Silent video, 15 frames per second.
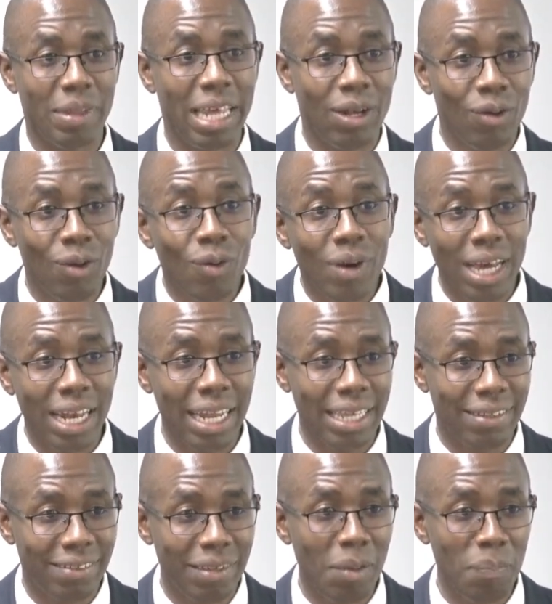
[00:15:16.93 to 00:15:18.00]
They are no longer
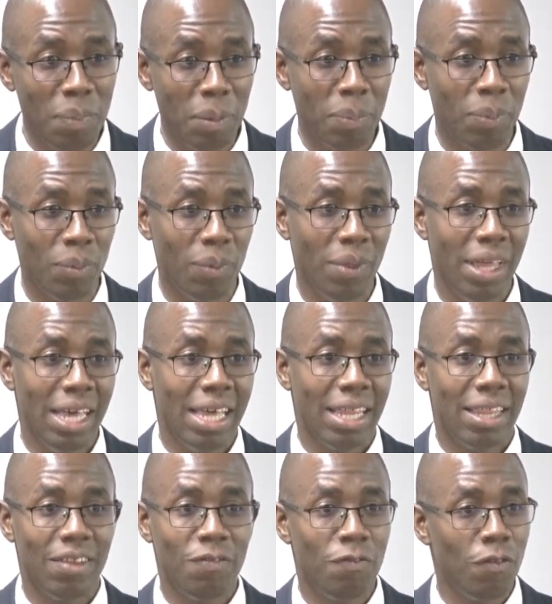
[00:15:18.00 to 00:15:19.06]
like same people.
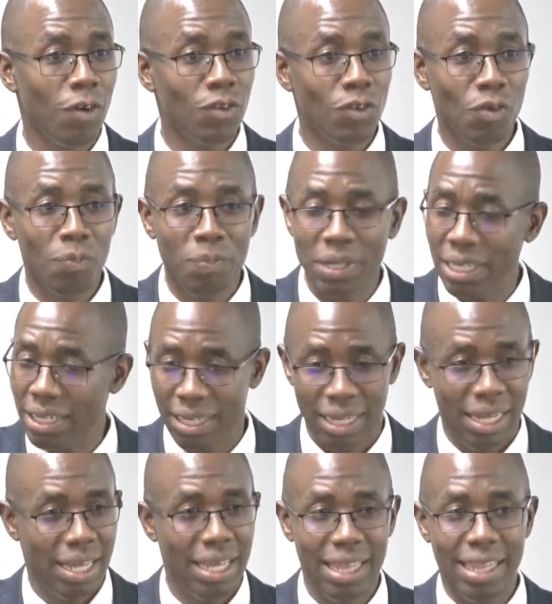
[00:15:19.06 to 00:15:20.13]
They've also been,
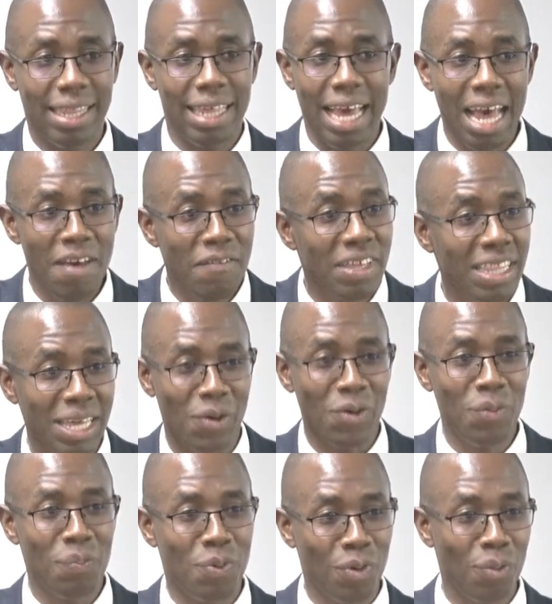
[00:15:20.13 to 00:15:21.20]
they're having their
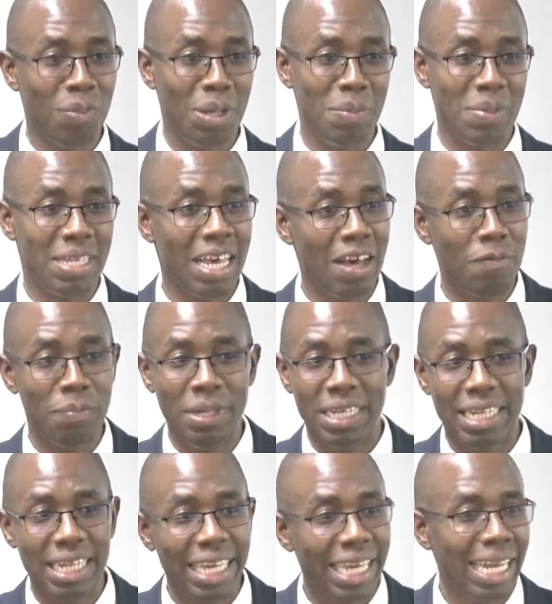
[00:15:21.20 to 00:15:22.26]
own problems. They have
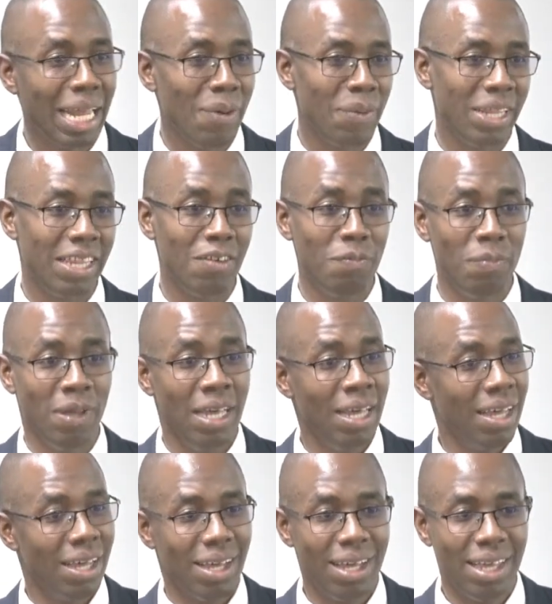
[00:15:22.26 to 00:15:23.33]
been taken away.
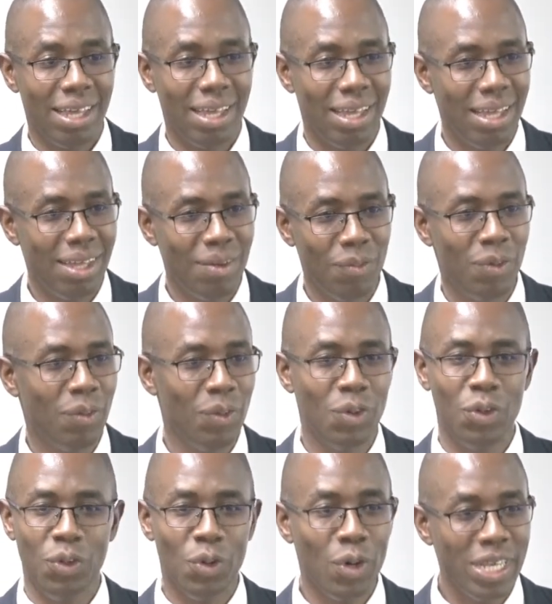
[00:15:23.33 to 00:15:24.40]

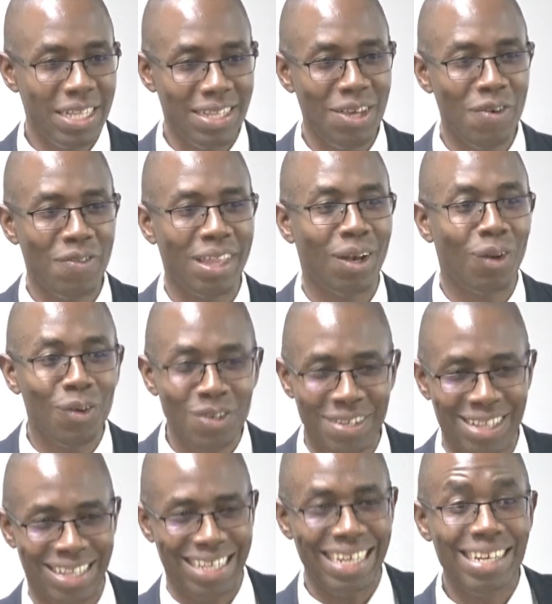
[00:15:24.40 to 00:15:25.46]
You always hear of the
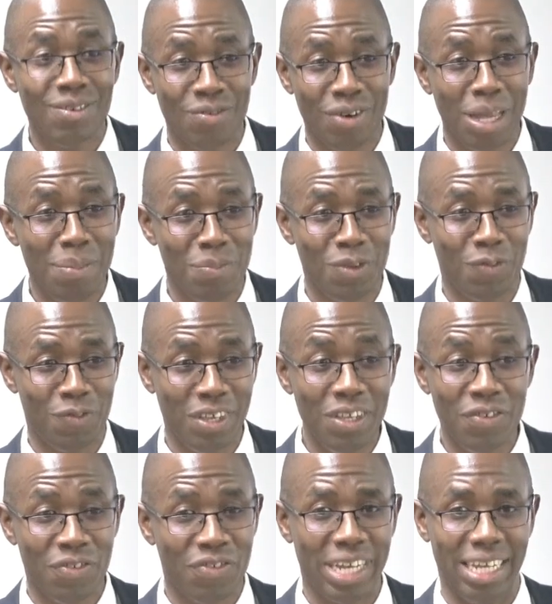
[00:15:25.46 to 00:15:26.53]
lost 10 tribes of
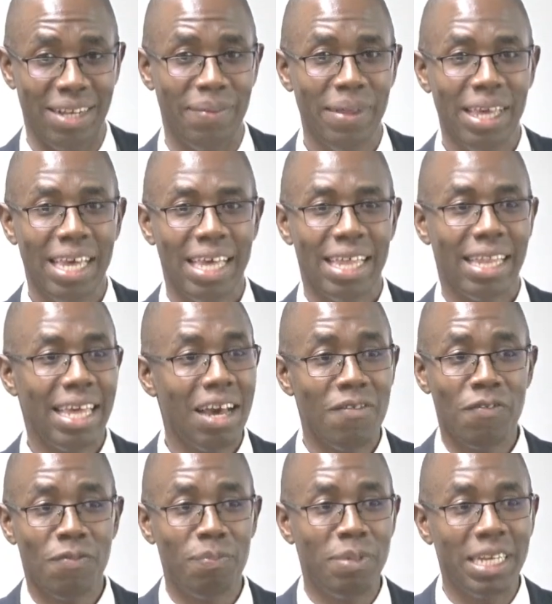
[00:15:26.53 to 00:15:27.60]
Israel. They
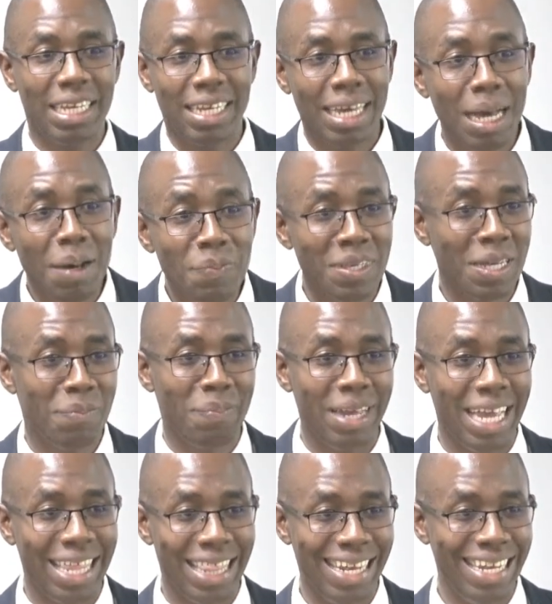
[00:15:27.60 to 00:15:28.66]
have been captured by
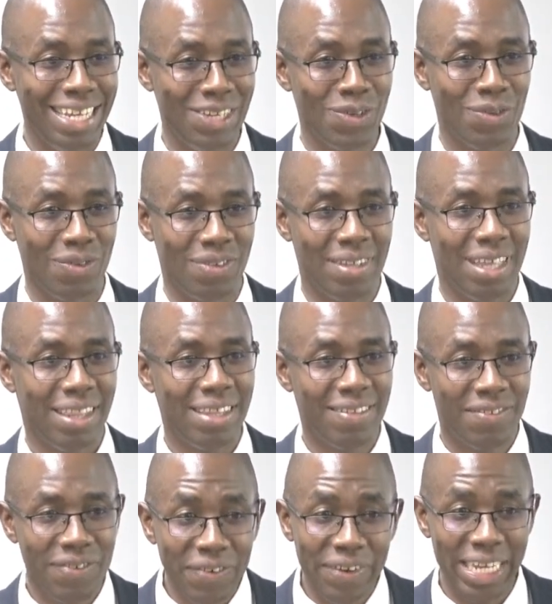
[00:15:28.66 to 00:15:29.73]
other nations, the
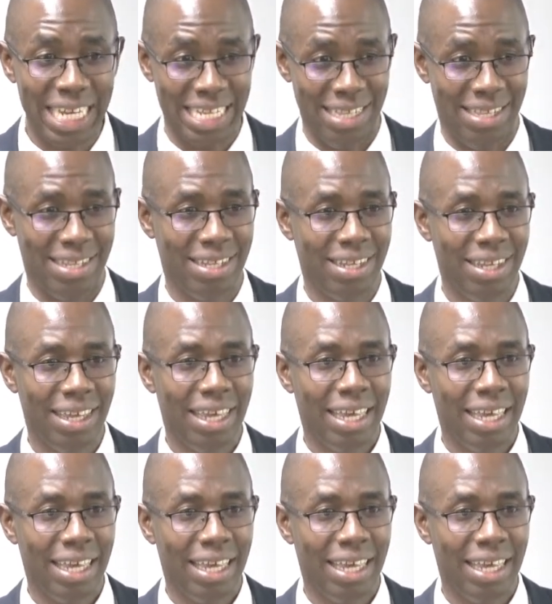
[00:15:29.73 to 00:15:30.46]
Syrians.